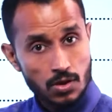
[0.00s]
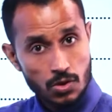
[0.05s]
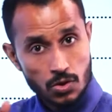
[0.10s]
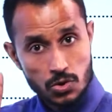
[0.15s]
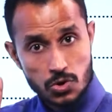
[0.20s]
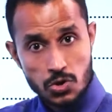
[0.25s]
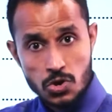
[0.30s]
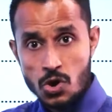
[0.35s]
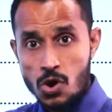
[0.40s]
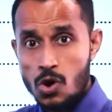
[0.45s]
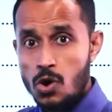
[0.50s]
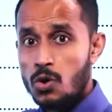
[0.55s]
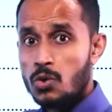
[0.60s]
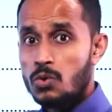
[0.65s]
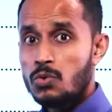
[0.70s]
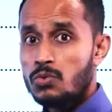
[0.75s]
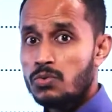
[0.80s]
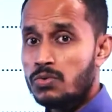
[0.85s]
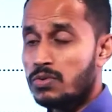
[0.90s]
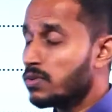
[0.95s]

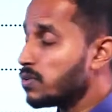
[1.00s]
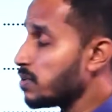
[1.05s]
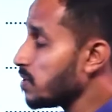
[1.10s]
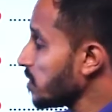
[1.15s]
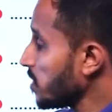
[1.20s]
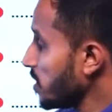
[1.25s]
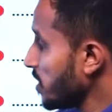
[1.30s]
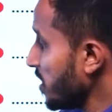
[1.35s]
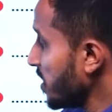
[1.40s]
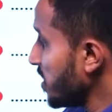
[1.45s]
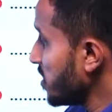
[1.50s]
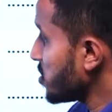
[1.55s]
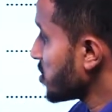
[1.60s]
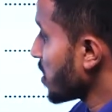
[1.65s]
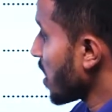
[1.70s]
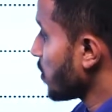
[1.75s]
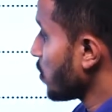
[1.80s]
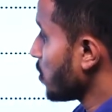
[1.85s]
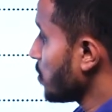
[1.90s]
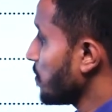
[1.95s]
No, needs
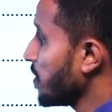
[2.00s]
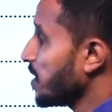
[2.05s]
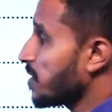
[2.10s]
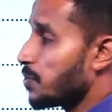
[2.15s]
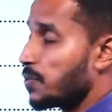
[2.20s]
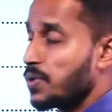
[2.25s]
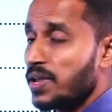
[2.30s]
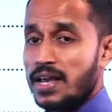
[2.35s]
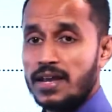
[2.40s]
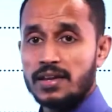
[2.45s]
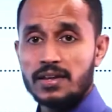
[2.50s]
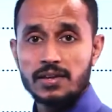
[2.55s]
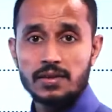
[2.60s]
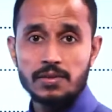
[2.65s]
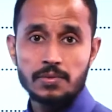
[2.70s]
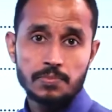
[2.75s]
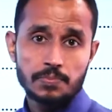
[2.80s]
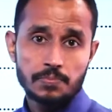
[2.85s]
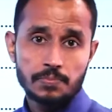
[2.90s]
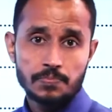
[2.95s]
cannot be created.
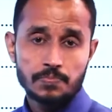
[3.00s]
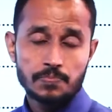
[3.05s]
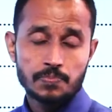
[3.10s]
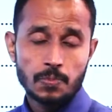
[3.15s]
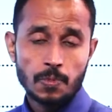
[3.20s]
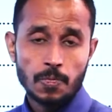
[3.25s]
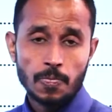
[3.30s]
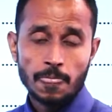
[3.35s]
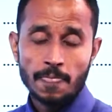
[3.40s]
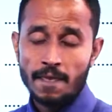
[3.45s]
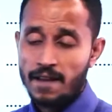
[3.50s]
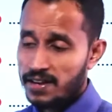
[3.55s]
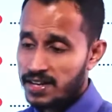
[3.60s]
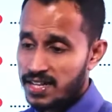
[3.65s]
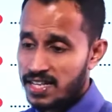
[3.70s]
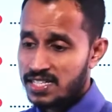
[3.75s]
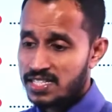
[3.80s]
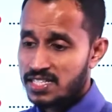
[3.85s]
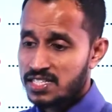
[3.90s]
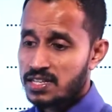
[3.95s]

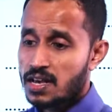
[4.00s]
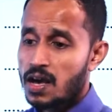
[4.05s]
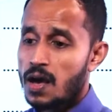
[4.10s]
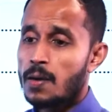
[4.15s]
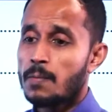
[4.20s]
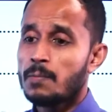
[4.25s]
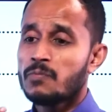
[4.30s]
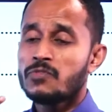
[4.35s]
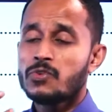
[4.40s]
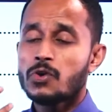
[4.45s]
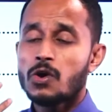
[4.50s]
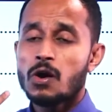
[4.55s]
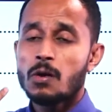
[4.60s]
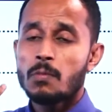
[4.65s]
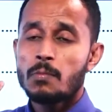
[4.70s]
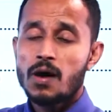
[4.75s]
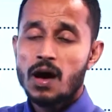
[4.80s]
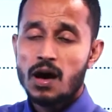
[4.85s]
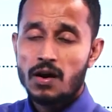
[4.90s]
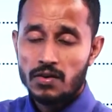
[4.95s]
Needs come
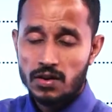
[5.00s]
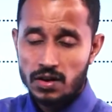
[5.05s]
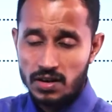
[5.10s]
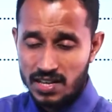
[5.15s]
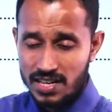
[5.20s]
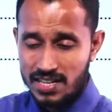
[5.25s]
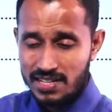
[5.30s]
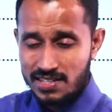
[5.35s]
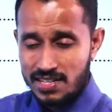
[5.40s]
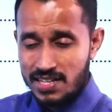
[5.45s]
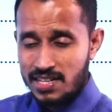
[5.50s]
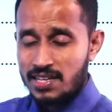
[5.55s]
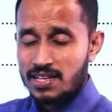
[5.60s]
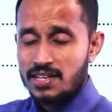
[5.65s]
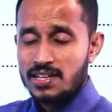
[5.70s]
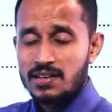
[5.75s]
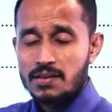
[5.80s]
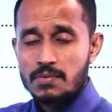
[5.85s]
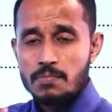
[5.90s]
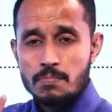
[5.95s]
from our
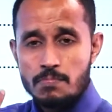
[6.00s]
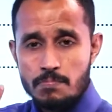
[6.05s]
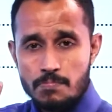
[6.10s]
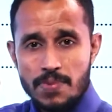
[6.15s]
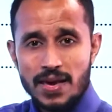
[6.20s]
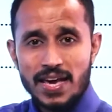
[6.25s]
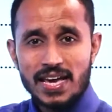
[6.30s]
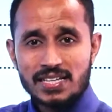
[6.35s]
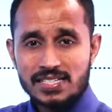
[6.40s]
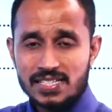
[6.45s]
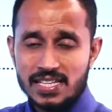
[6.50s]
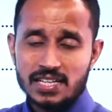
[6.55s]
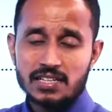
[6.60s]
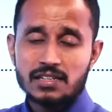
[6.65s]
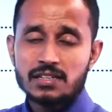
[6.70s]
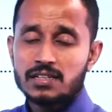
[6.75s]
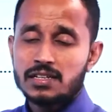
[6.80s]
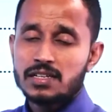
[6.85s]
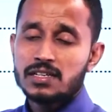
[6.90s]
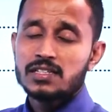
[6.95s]
basic
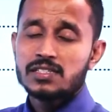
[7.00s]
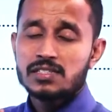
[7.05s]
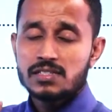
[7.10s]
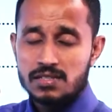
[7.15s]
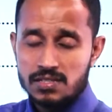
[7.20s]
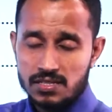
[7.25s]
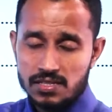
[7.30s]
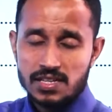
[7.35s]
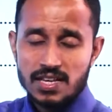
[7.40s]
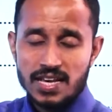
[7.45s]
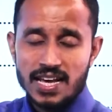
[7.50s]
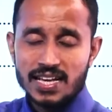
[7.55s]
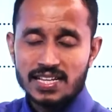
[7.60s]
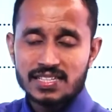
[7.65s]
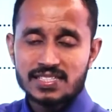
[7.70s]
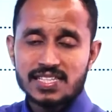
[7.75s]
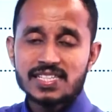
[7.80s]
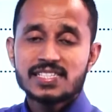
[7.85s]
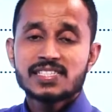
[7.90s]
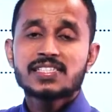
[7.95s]

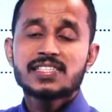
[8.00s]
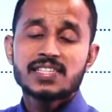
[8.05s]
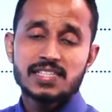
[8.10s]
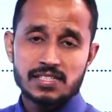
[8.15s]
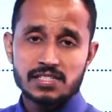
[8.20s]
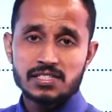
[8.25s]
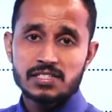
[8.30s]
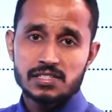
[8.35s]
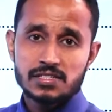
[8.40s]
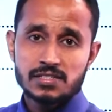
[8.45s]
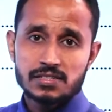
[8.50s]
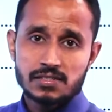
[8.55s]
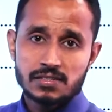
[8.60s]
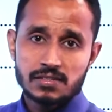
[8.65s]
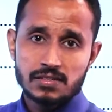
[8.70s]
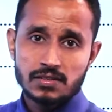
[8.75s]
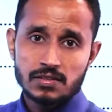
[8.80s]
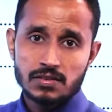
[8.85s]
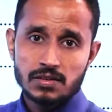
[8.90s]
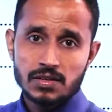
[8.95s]
existence.
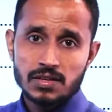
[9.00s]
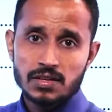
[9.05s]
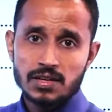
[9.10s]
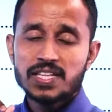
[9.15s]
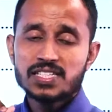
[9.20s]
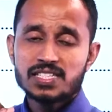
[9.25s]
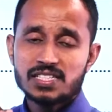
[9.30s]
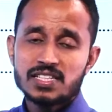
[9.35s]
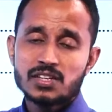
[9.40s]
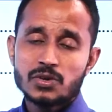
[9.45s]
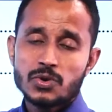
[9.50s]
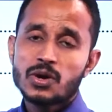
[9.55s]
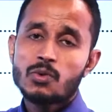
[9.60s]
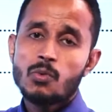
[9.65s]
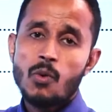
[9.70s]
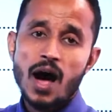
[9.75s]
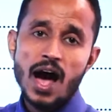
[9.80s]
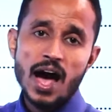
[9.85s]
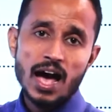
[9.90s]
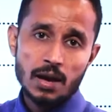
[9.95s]
It's the
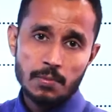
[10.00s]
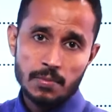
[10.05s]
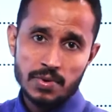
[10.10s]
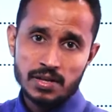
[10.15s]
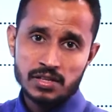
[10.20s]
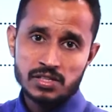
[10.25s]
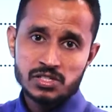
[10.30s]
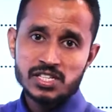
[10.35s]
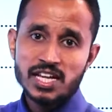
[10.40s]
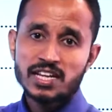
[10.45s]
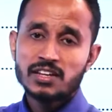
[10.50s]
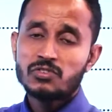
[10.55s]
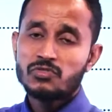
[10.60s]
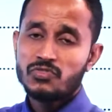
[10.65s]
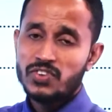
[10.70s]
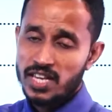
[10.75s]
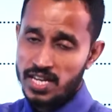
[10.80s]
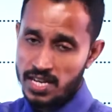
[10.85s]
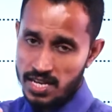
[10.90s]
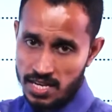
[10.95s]
requirements that
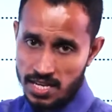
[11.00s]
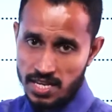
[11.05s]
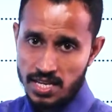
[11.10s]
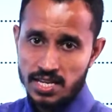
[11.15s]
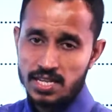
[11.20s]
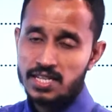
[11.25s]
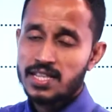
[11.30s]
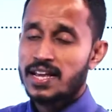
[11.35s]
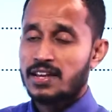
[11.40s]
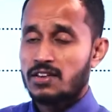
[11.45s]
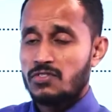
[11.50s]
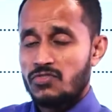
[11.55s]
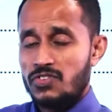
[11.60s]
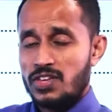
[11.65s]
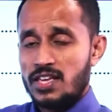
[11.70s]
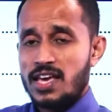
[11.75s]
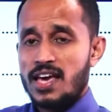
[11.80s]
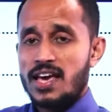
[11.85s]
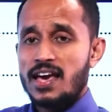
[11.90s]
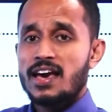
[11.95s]
we need, that we
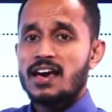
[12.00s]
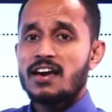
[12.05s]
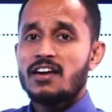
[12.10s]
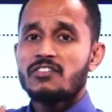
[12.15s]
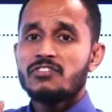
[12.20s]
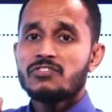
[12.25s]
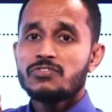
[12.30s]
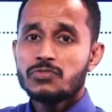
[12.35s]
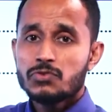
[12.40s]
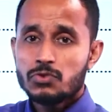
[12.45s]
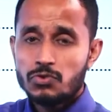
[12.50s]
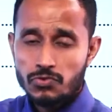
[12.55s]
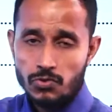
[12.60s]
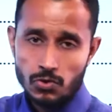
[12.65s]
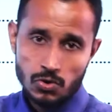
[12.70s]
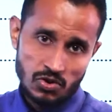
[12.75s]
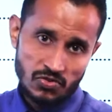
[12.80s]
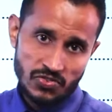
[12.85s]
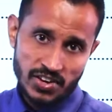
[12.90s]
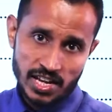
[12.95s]
have to
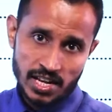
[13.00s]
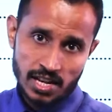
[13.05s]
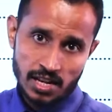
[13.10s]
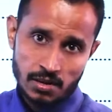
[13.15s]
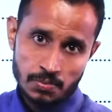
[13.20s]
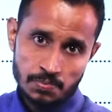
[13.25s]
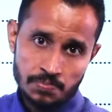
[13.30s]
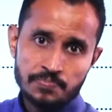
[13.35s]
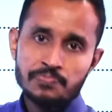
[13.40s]
fulfill